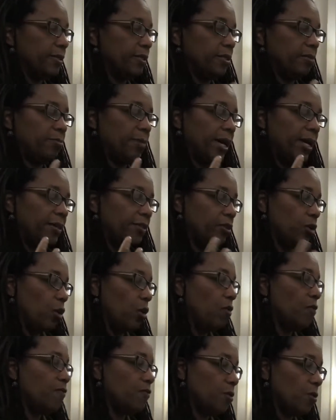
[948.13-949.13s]
despite the
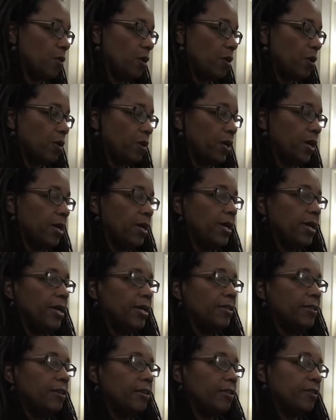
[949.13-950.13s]
overwork,
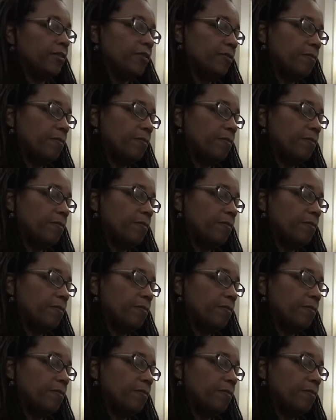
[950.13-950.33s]
that